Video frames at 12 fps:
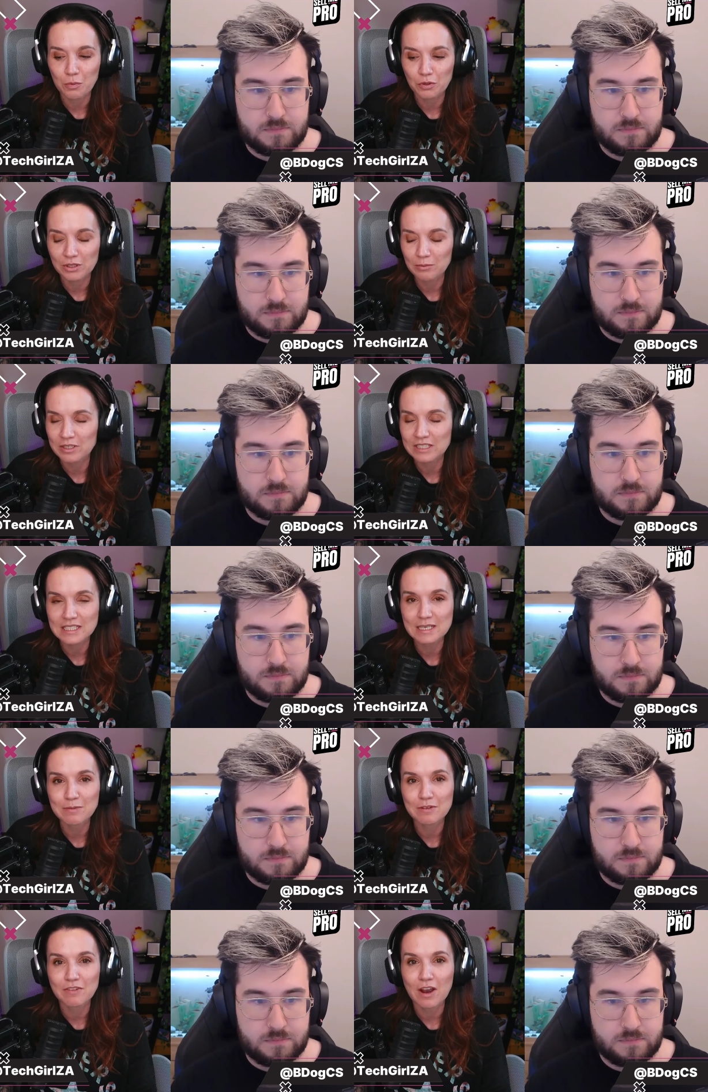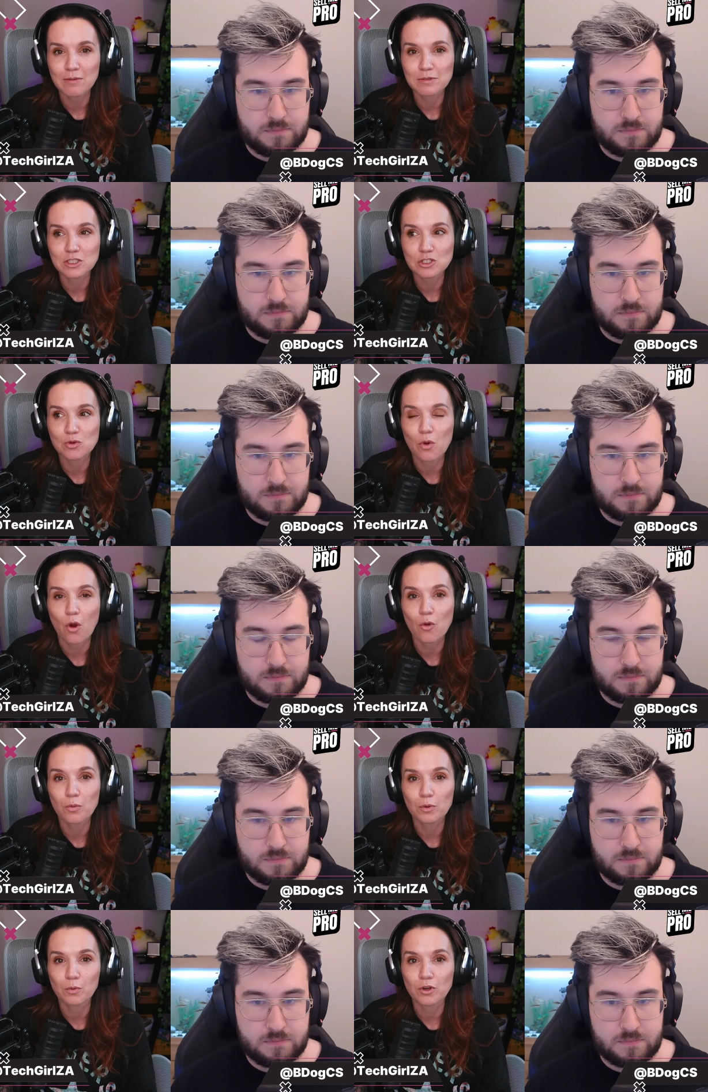Speaker 1: put them in a team environment and you hope
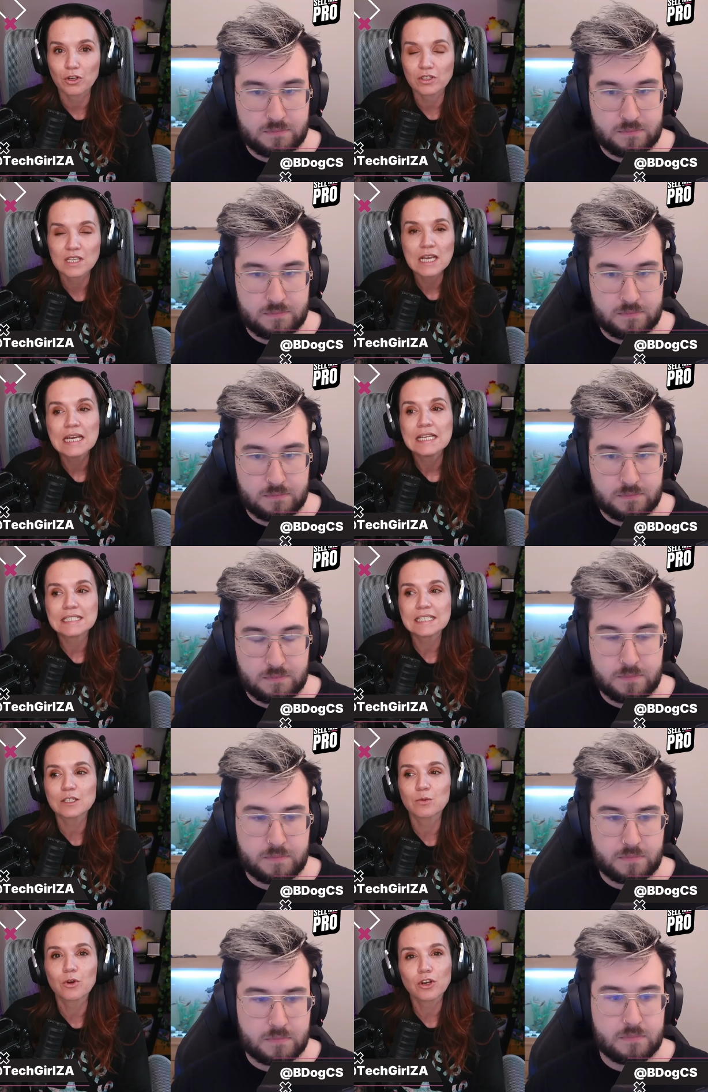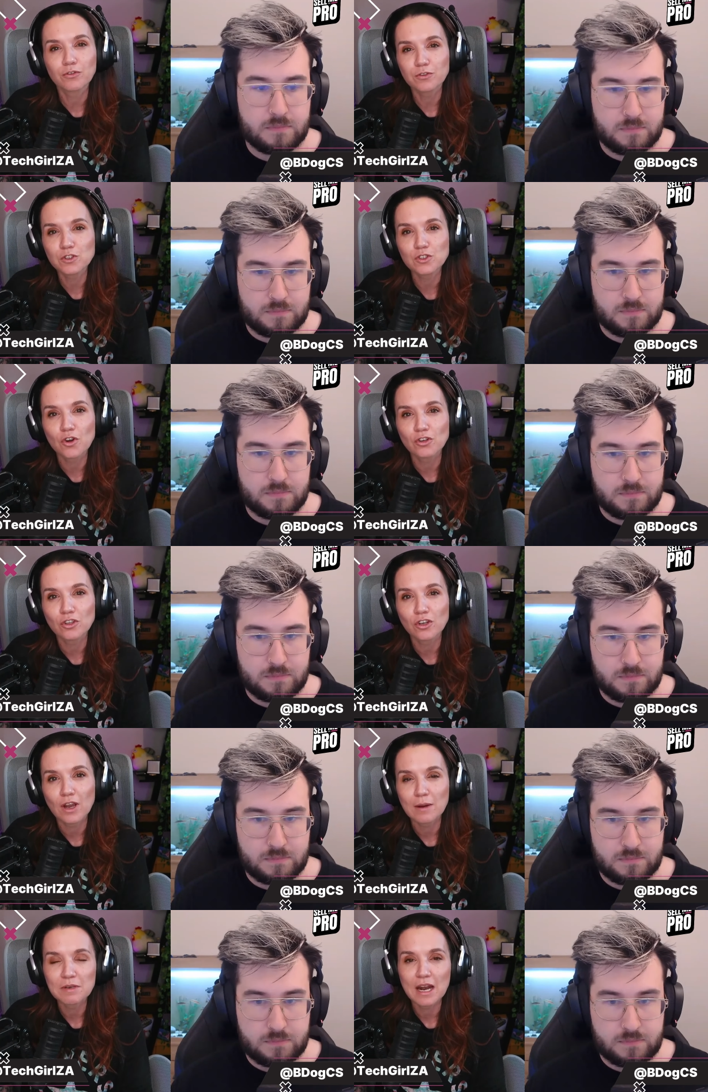it works. Did it work for Snow, though?
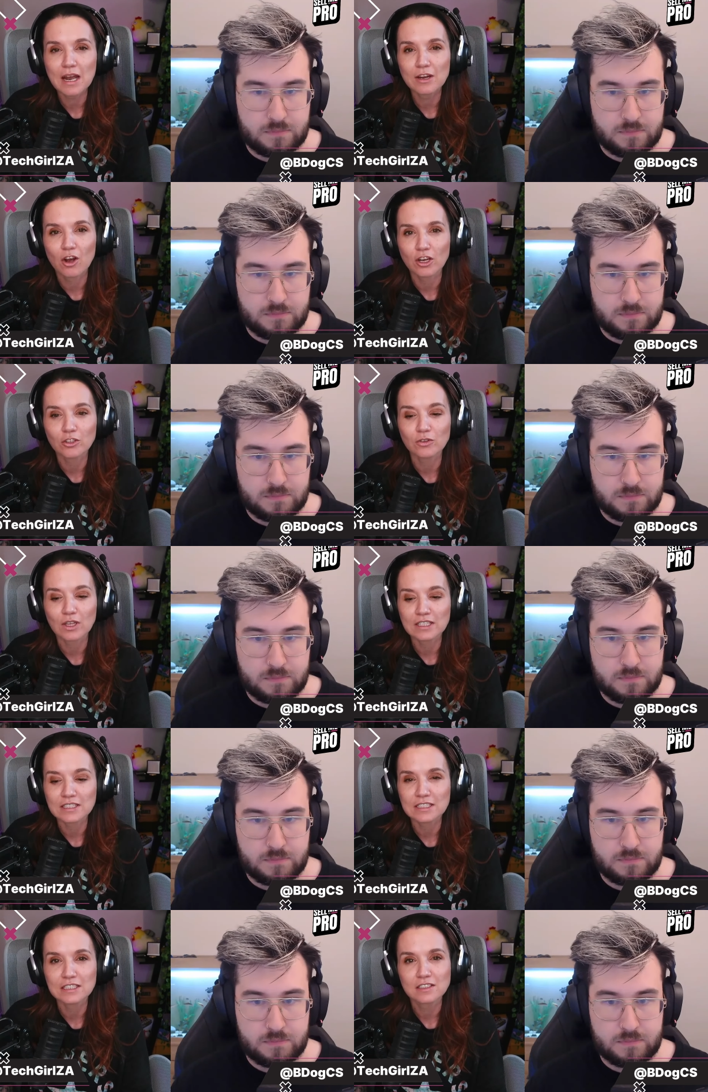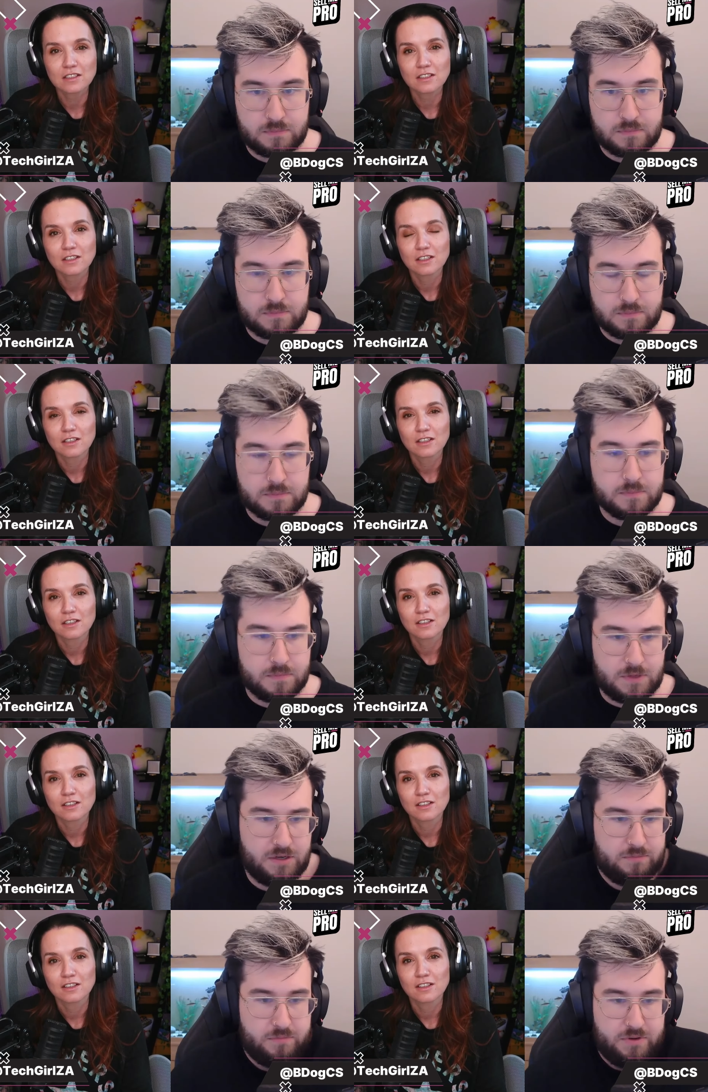I mean, I'd argue that it did.
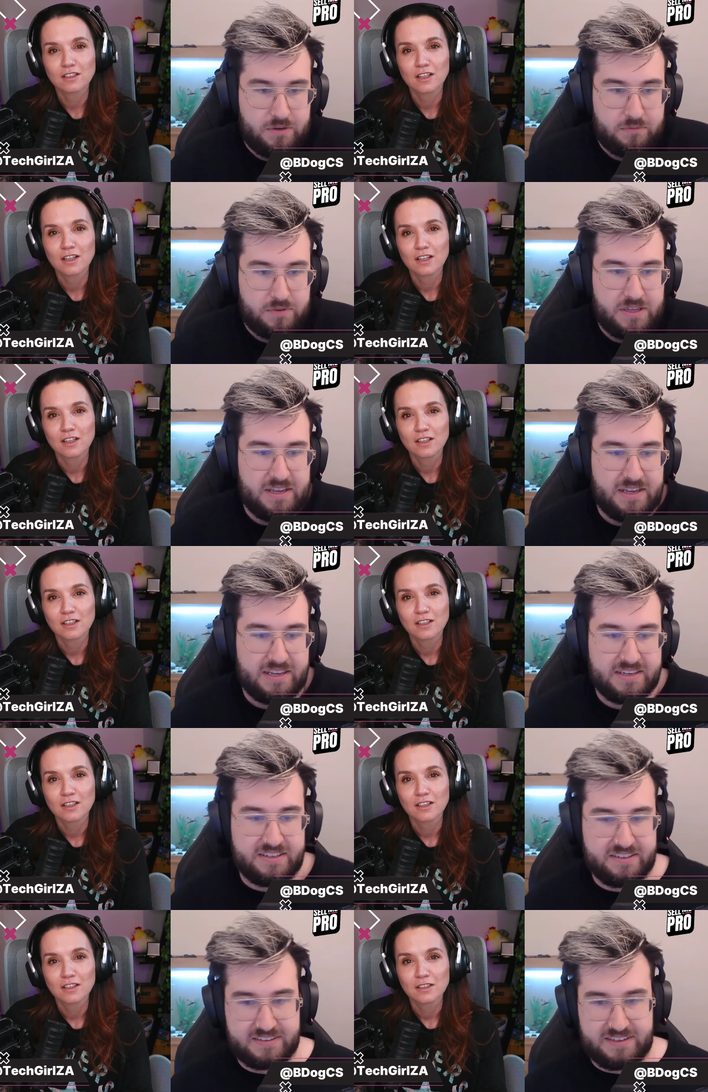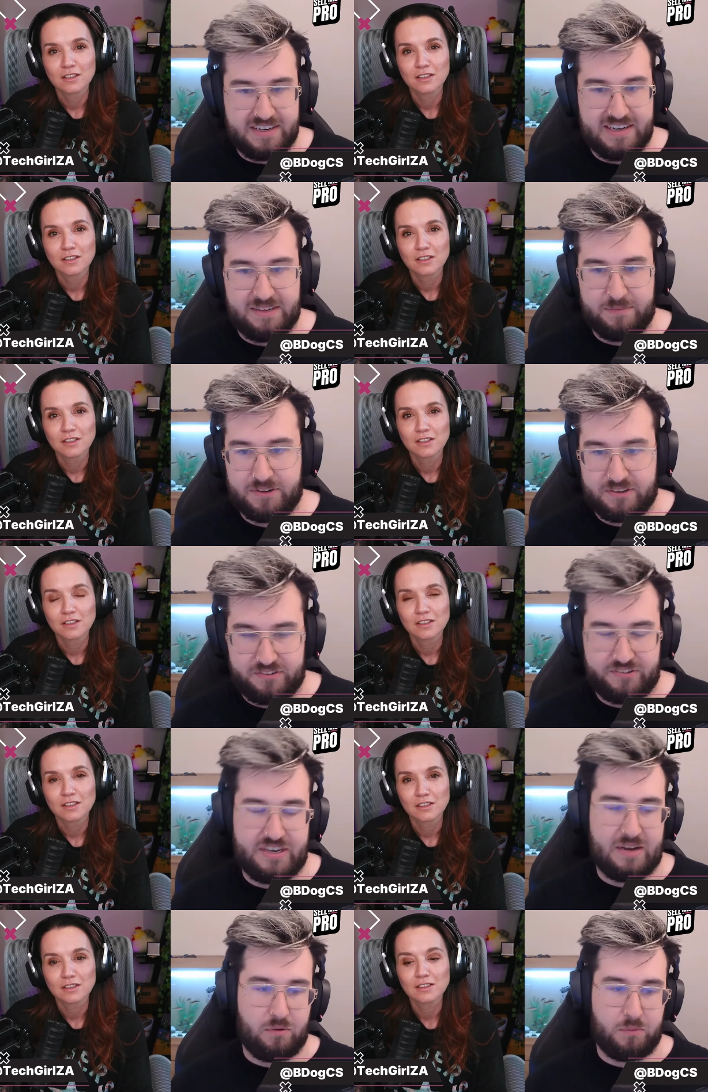
Speaker 2: Oh, it did clearly, because
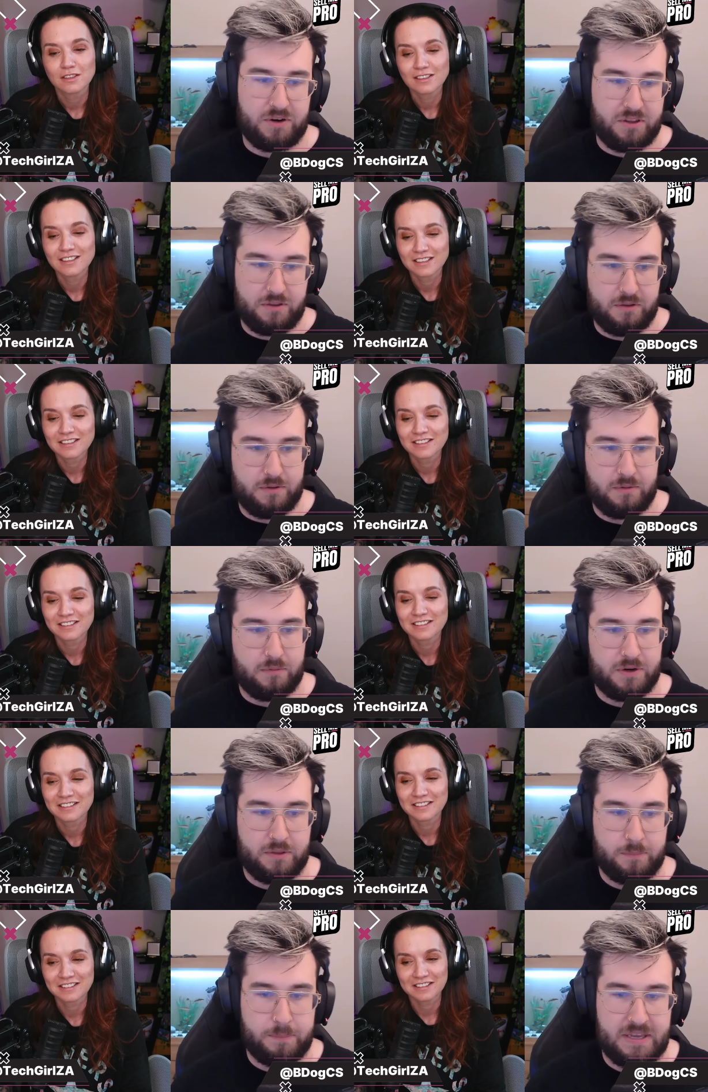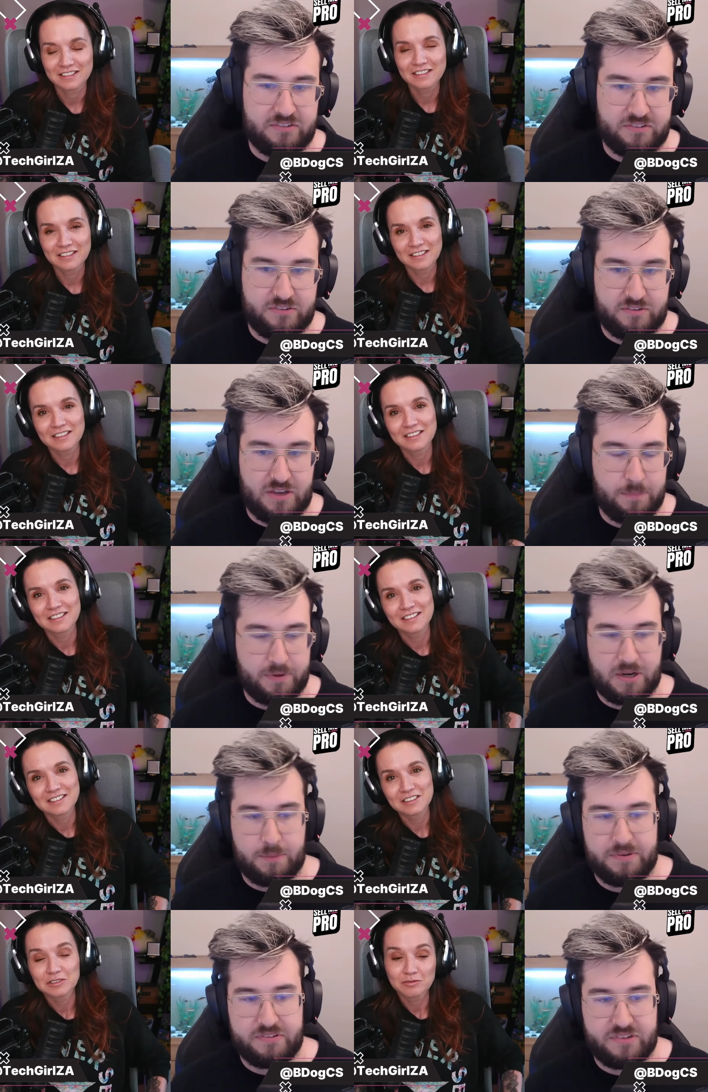he's now one of the best up and
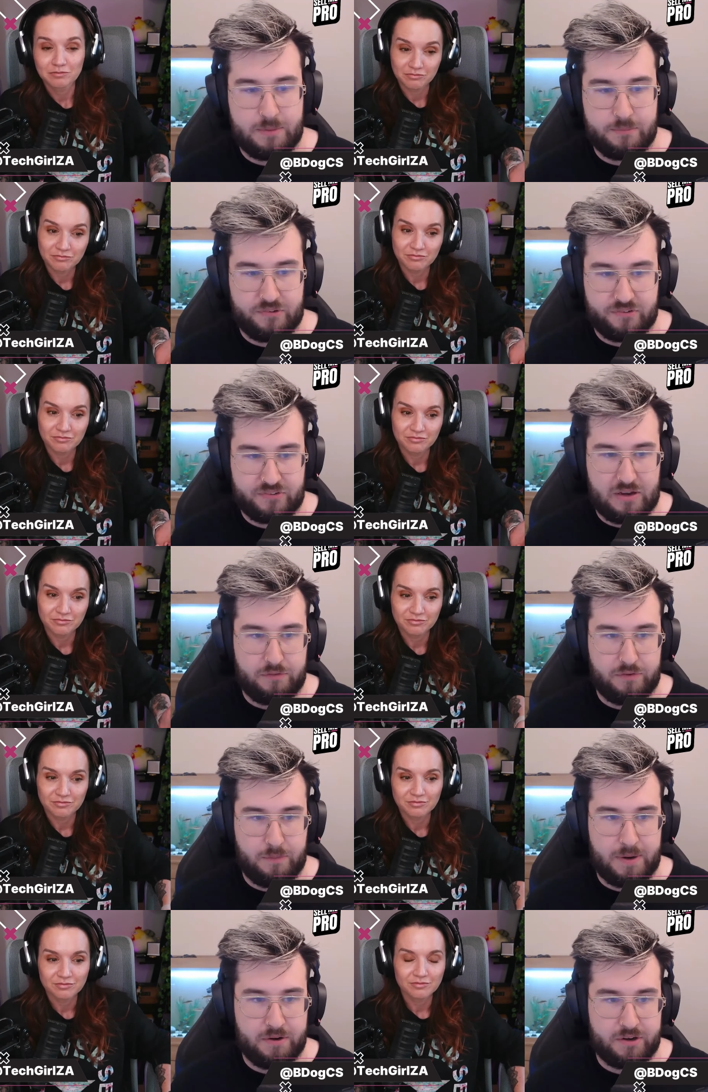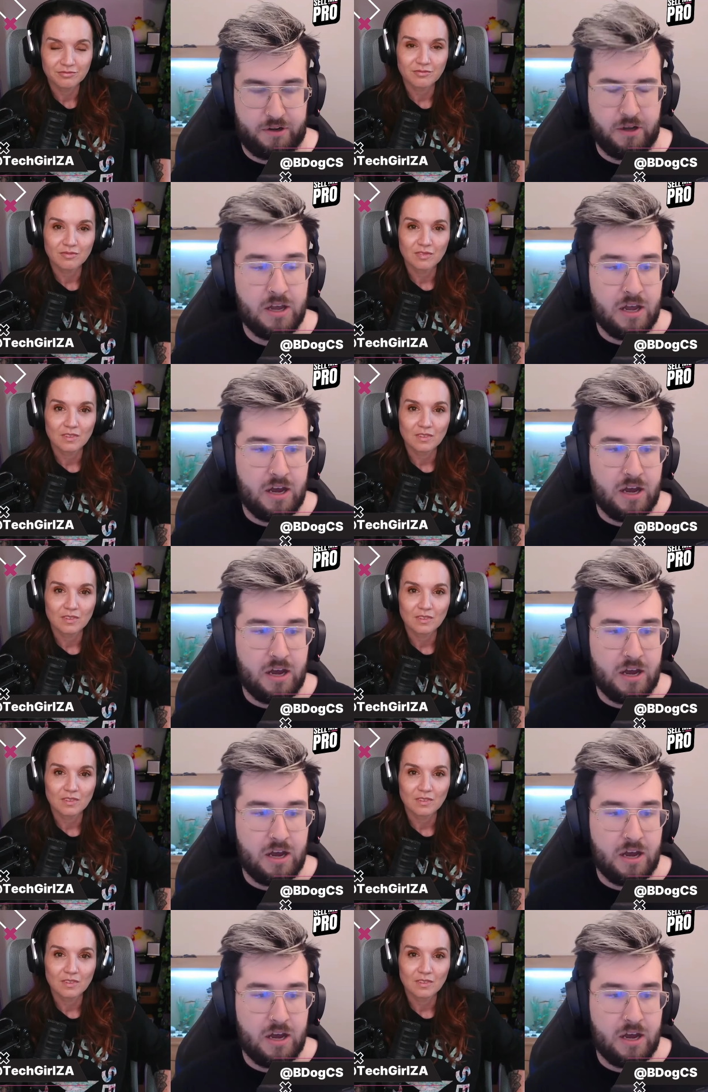coming teams in South America.